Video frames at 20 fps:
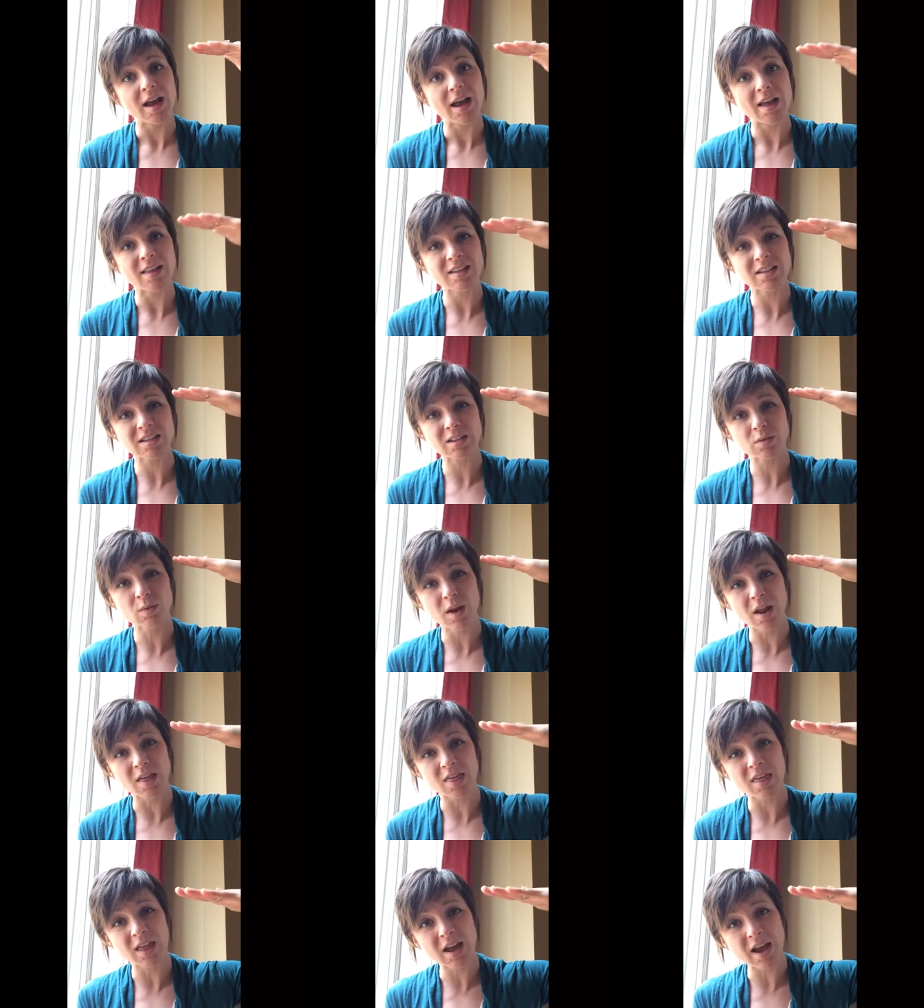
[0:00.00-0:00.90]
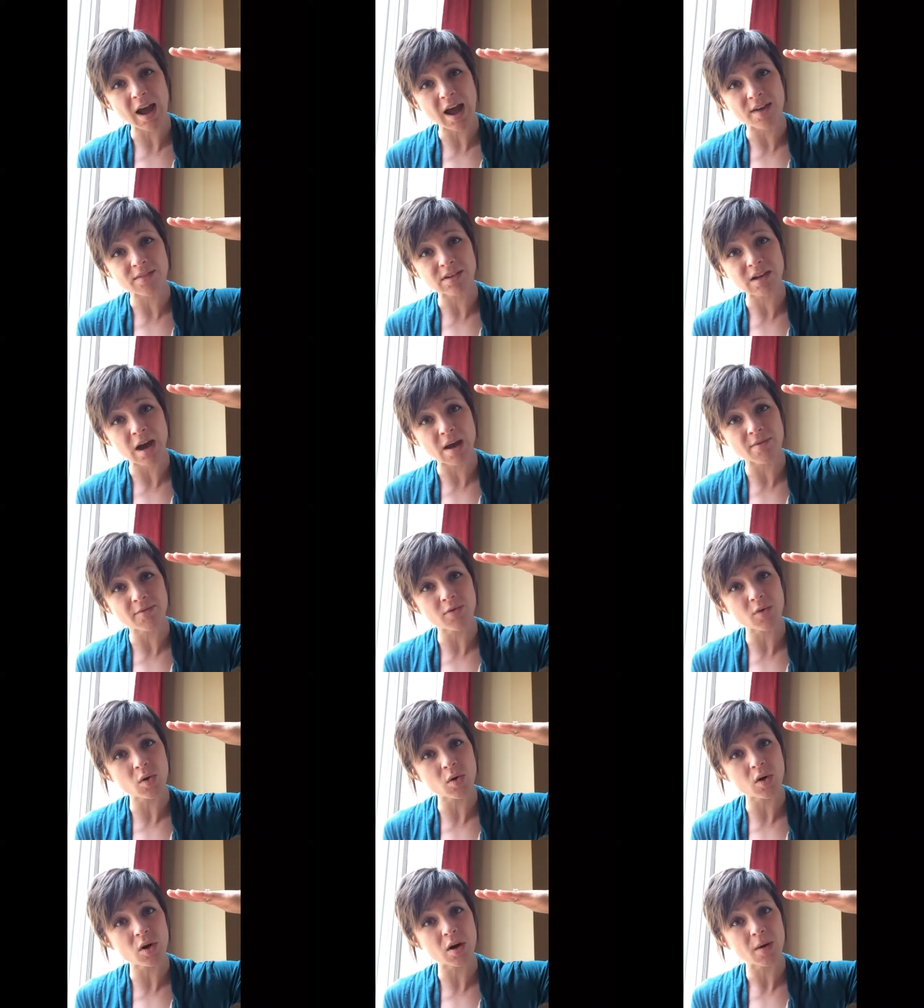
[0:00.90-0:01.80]
and this is what I think I have time
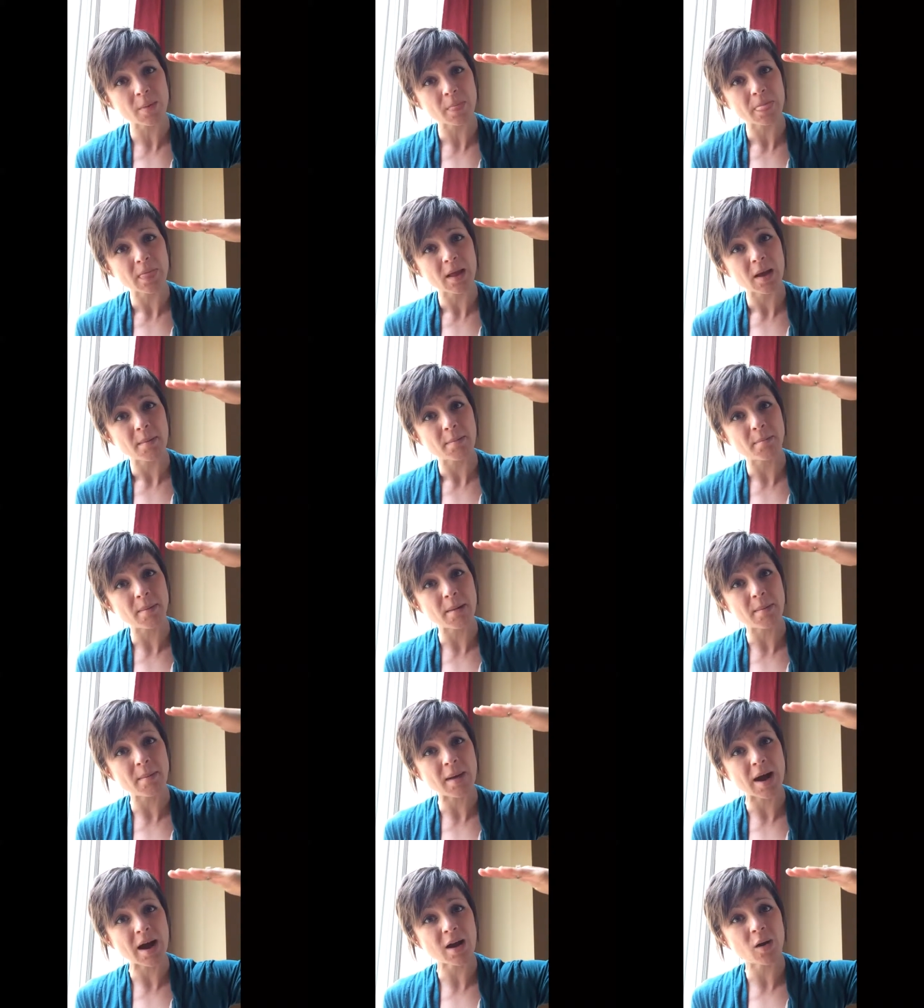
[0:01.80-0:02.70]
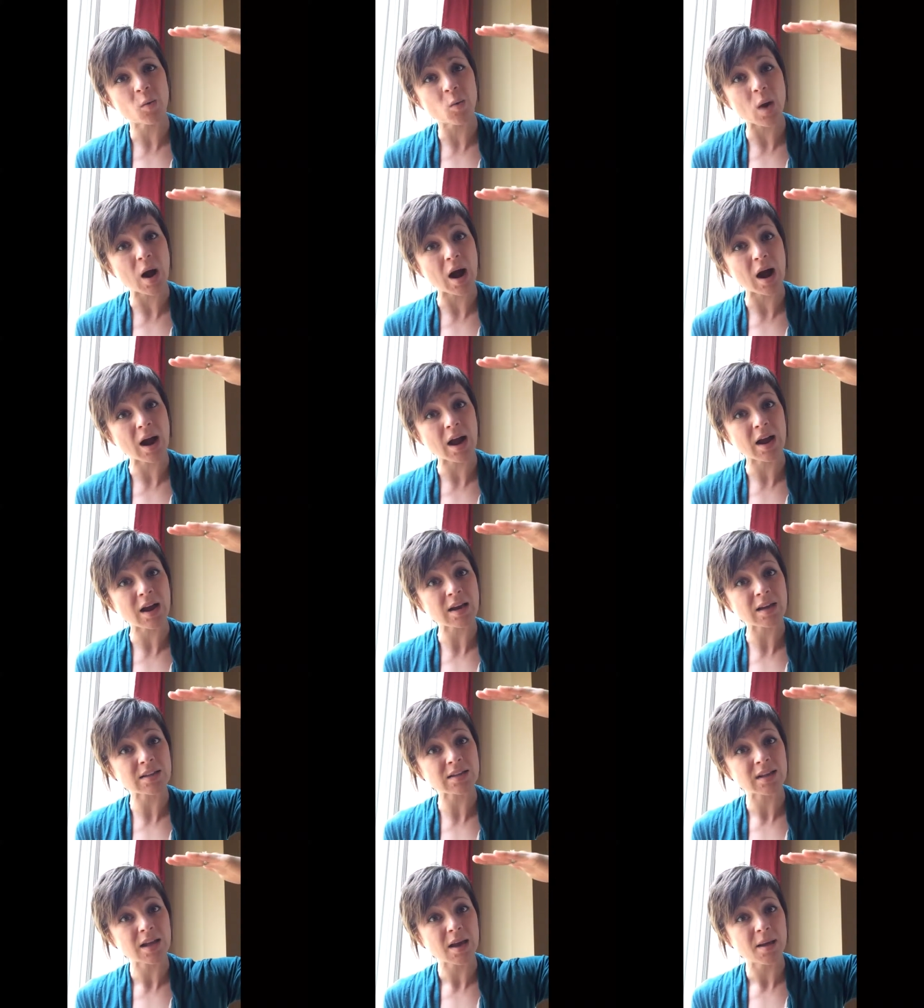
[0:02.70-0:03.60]
for but my
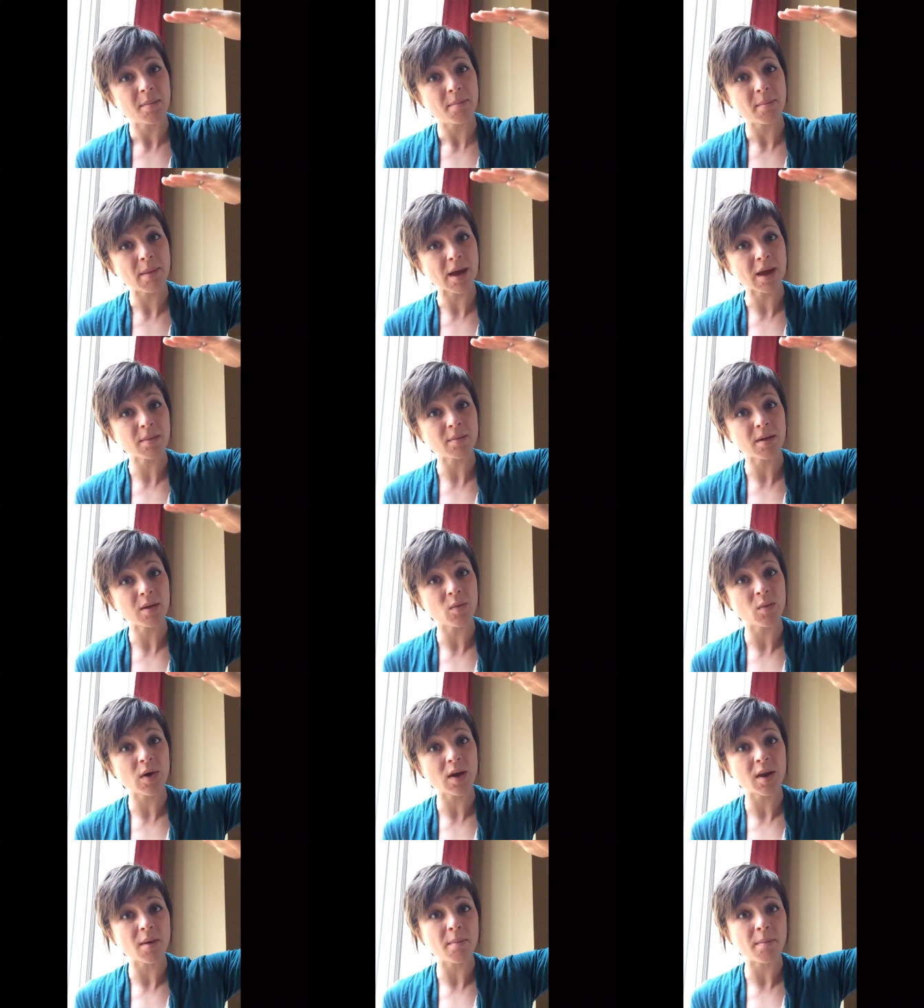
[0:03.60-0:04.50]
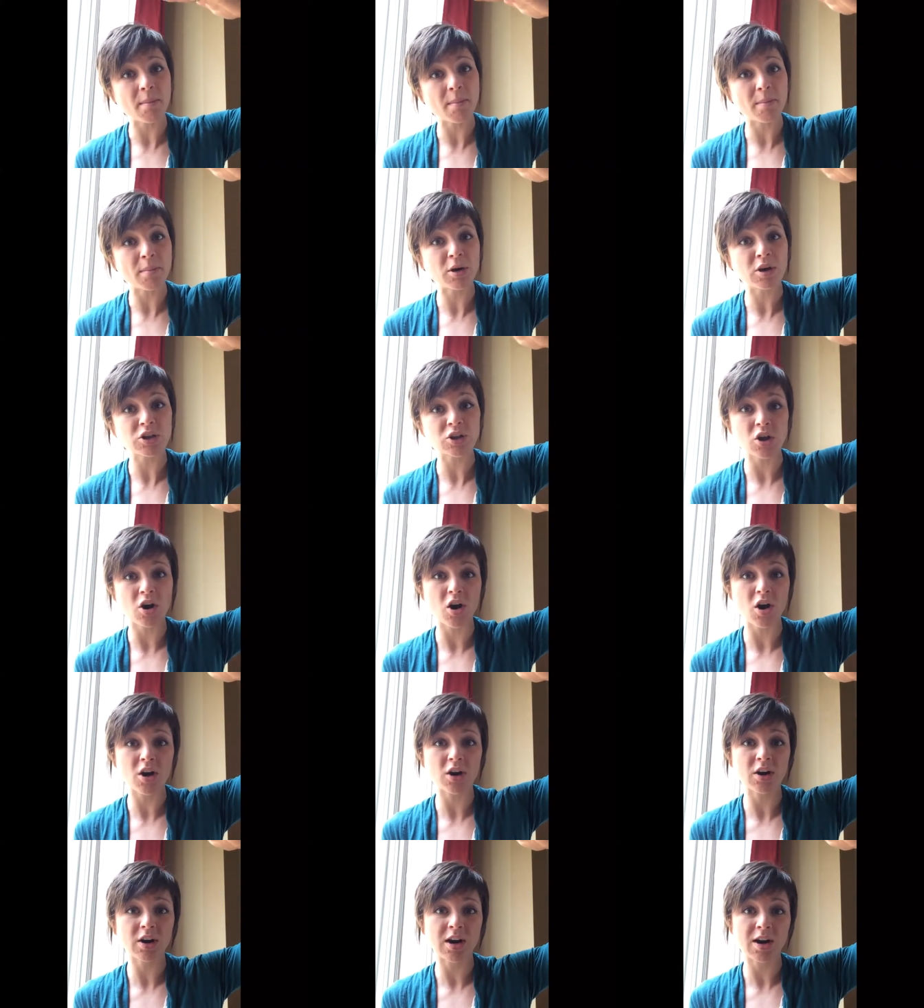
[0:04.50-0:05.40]
whys make me want to push
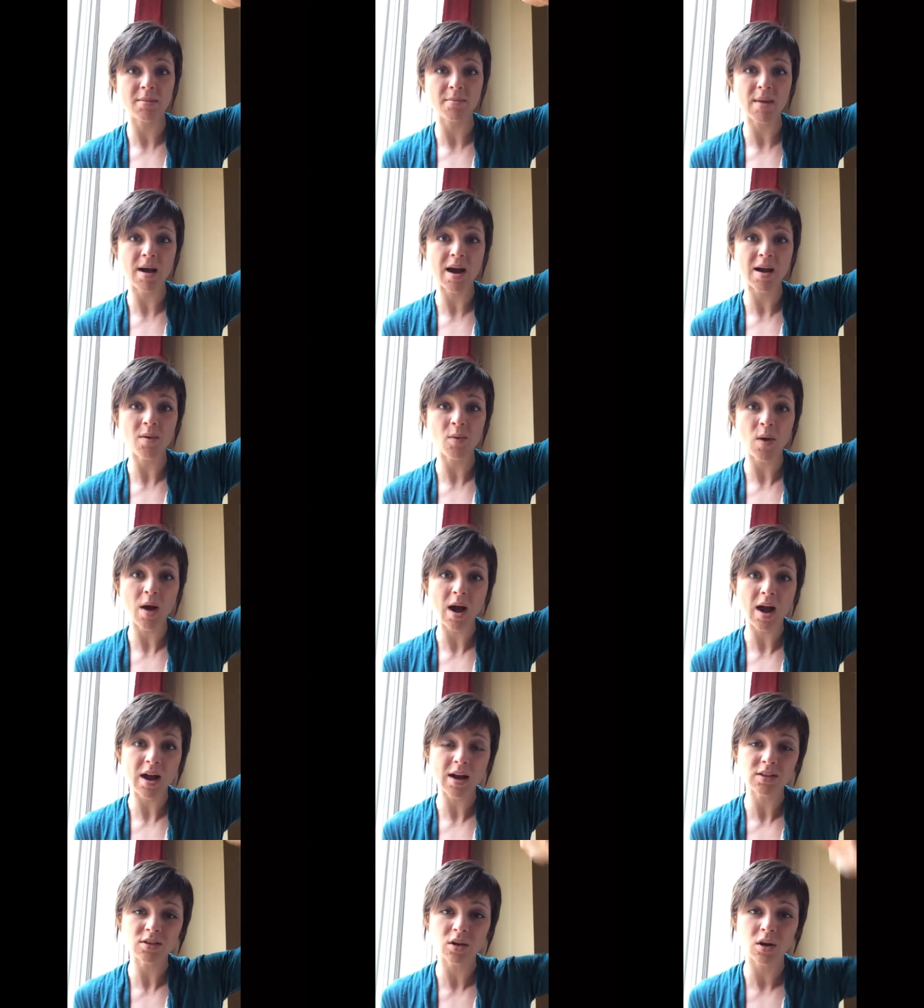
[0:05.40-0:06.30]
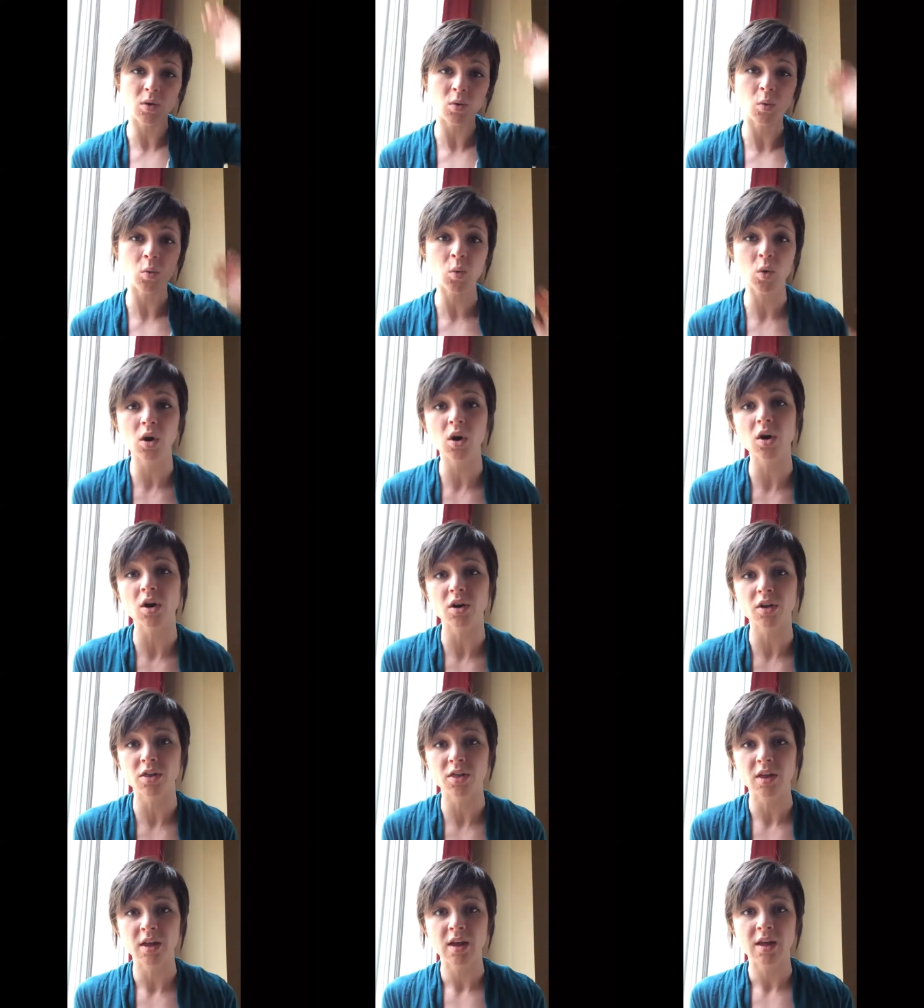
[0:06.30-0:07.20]
harder, and my whys are
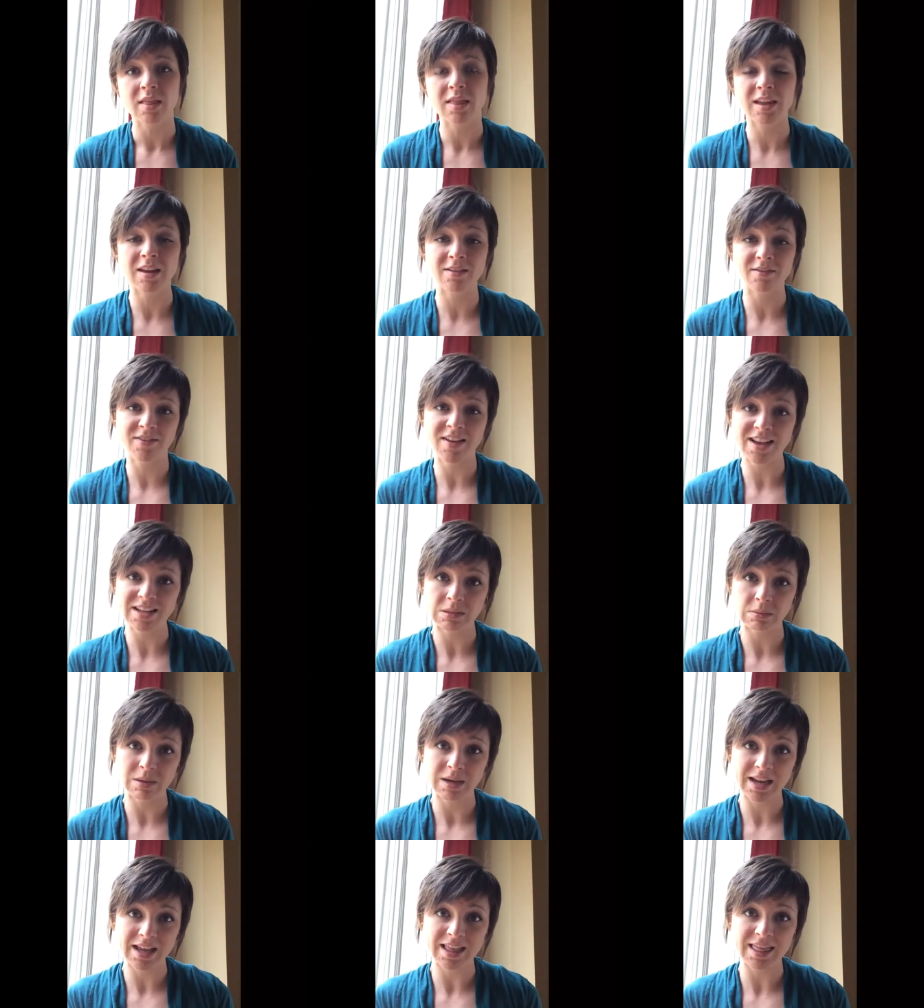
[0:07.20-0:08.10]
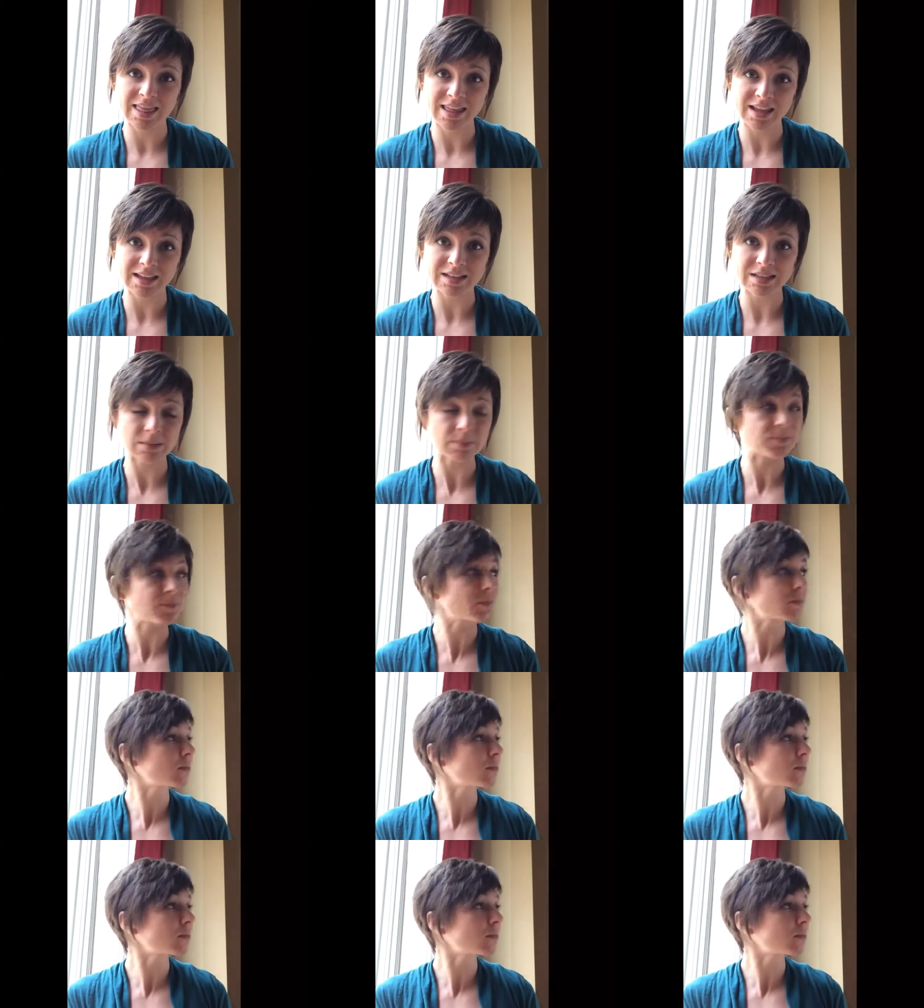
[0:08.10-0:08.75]
worth the investment in this.